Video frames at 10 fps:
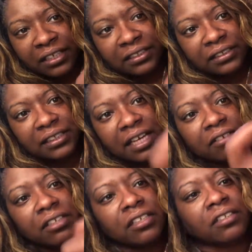is
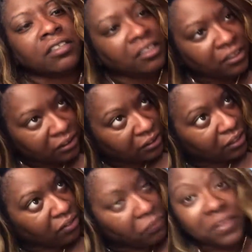down there.
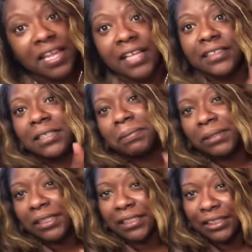So when that's
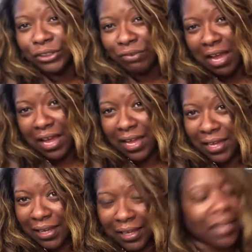completely dry,
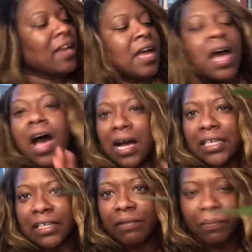I'll
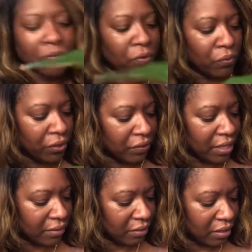give it more water then.